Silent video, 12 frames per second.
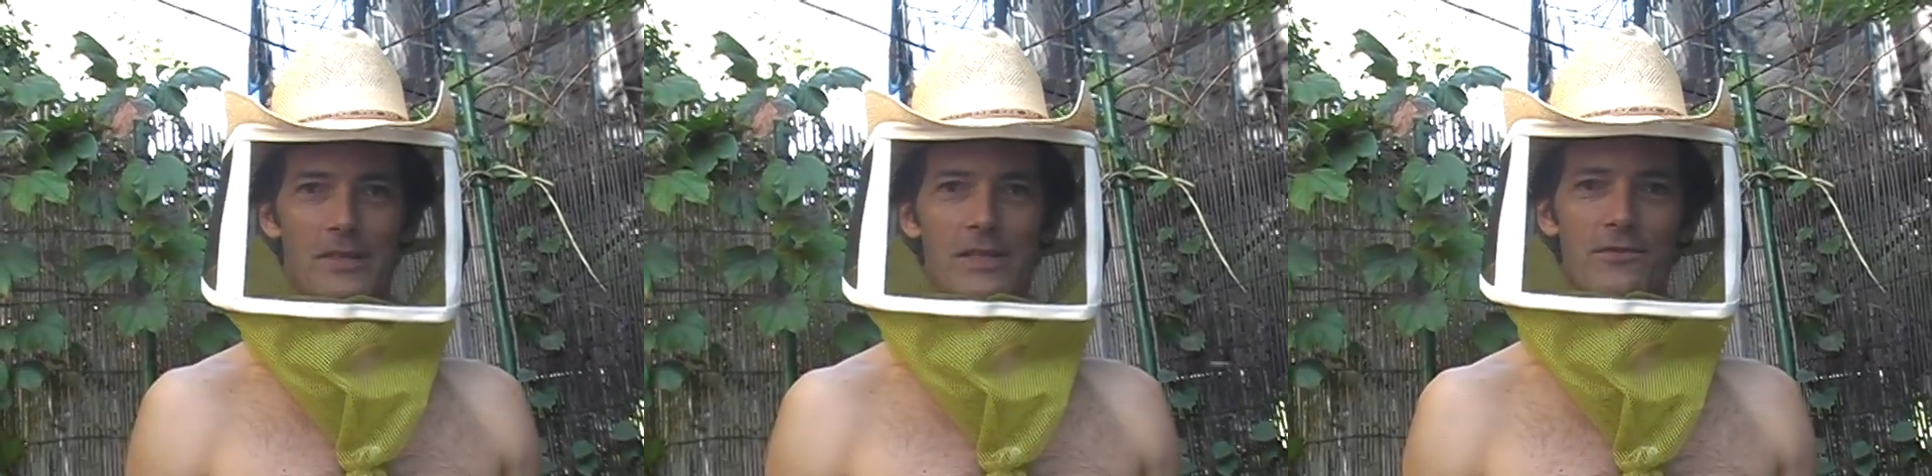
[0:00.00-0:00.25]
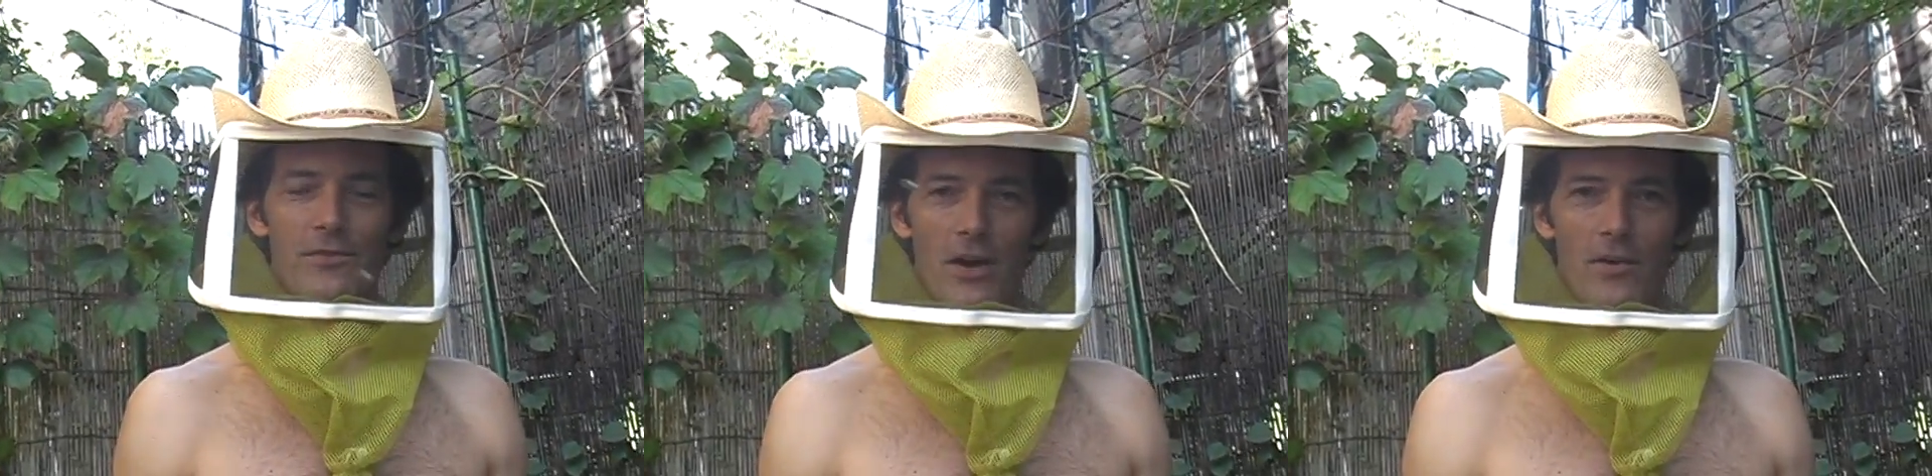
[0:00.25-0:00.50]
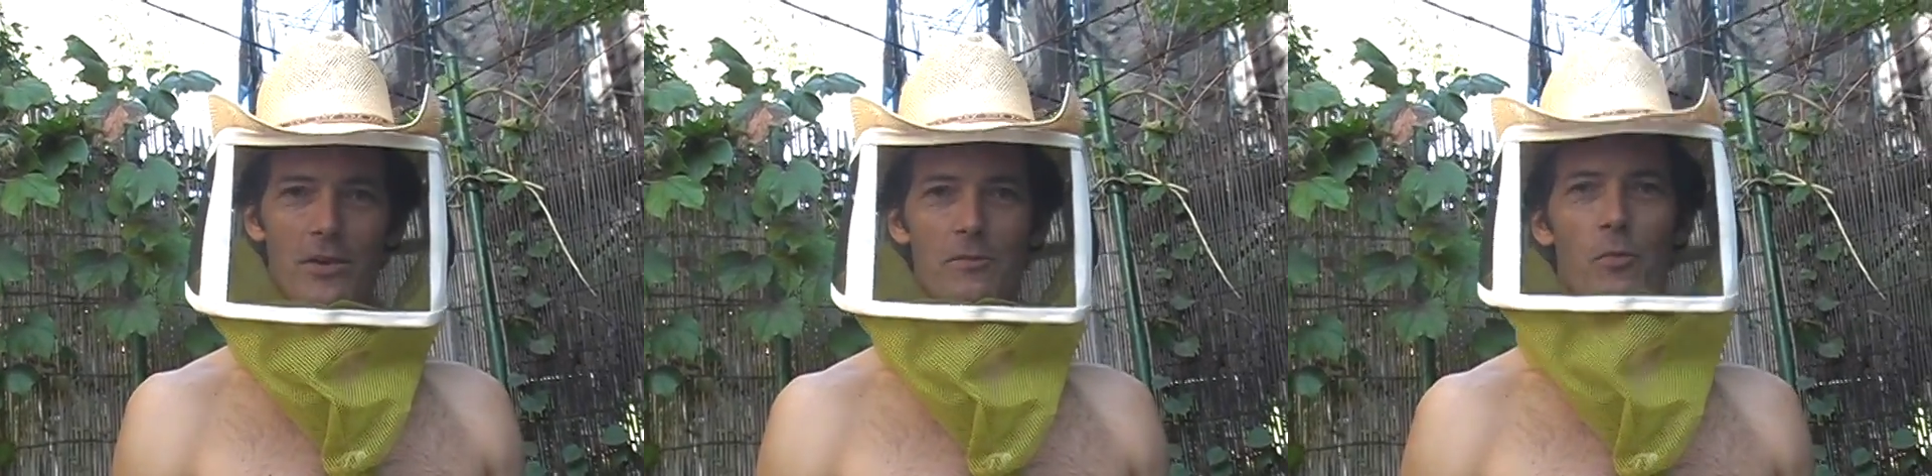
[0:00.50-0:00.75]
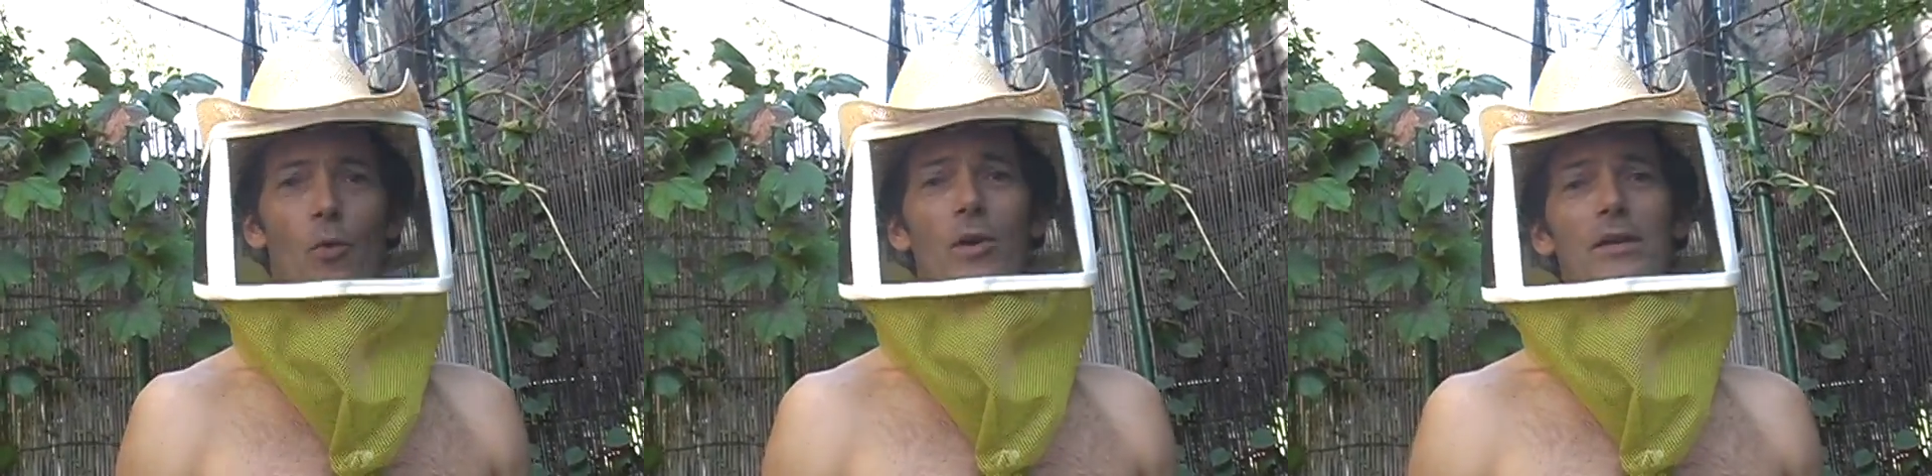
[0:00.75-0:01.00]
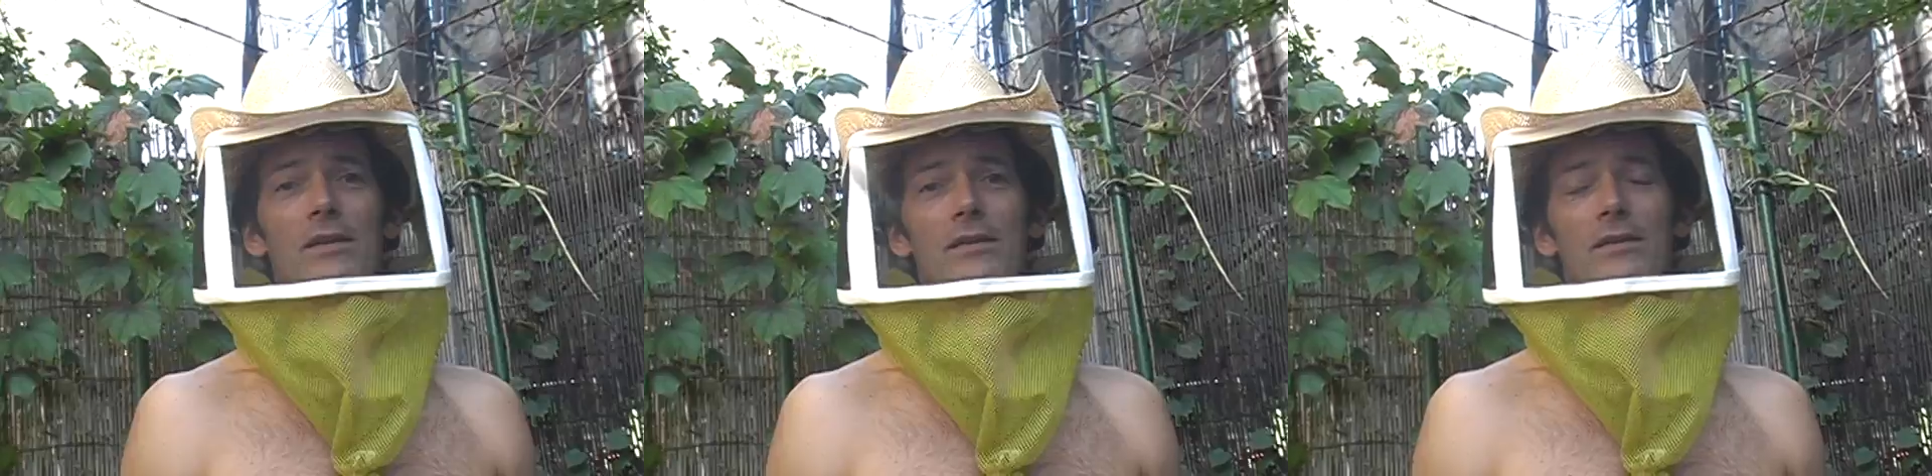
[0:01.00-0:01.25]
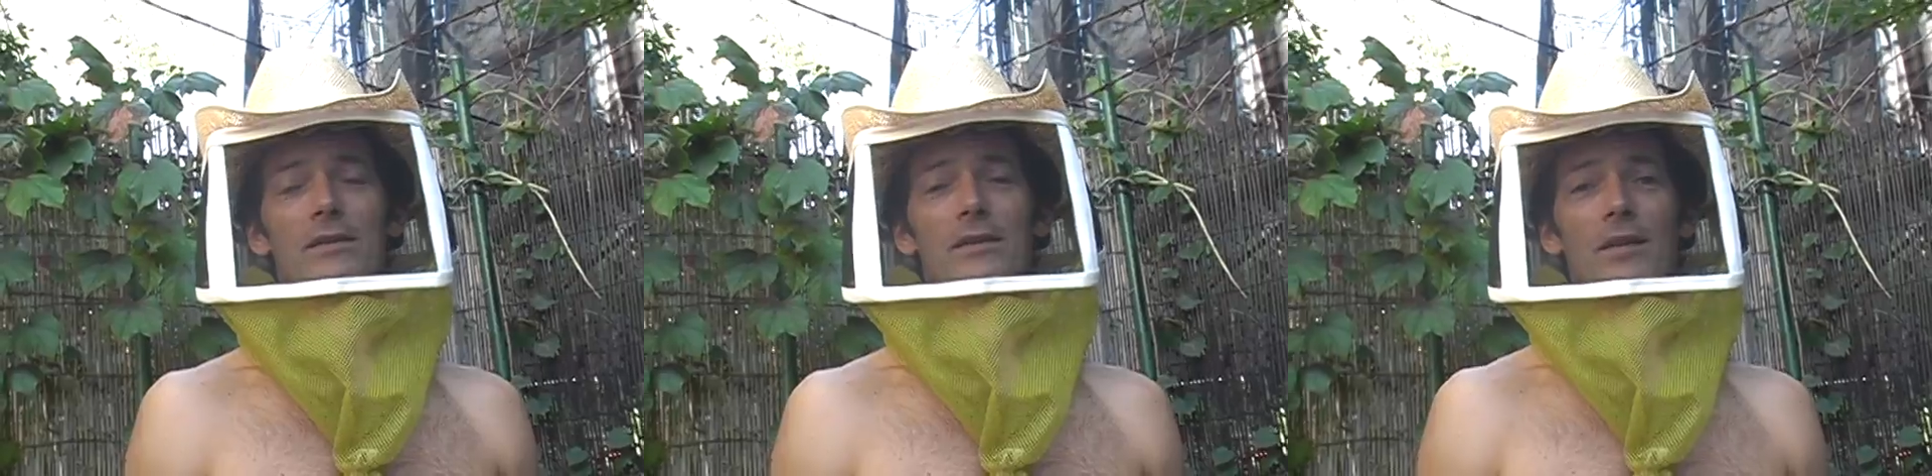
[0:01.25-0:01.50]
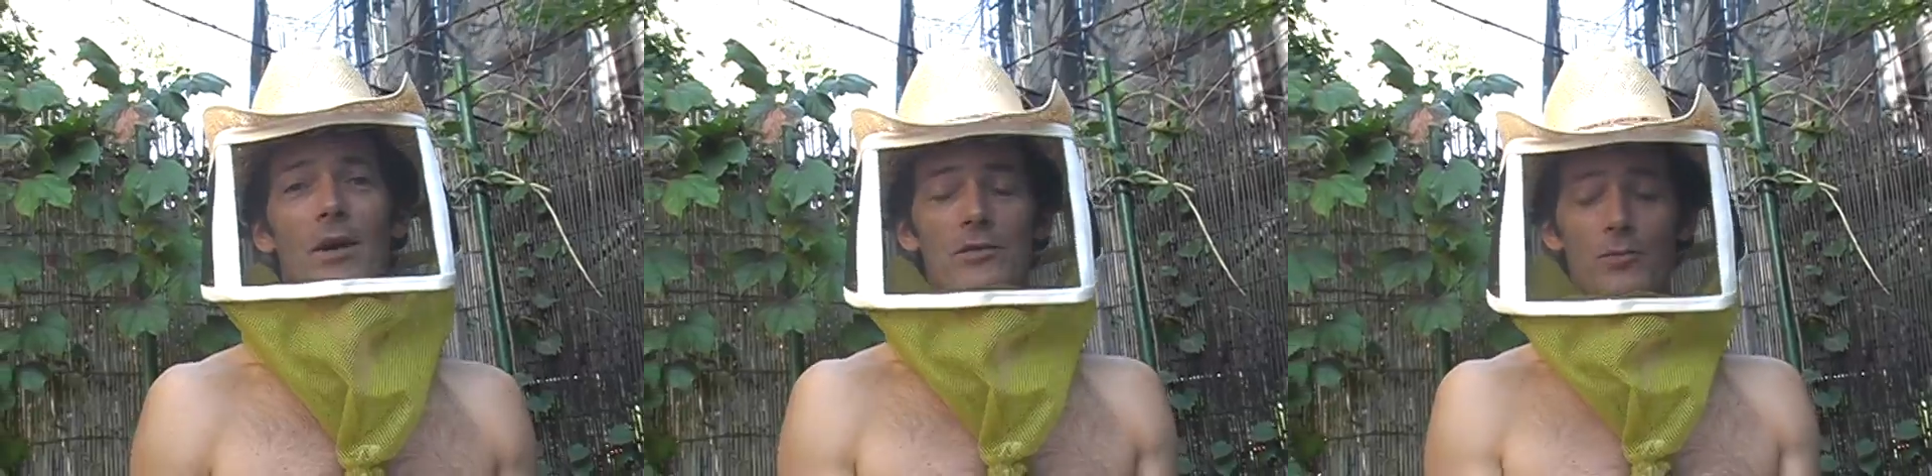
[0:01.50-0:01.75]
It's very important. Now,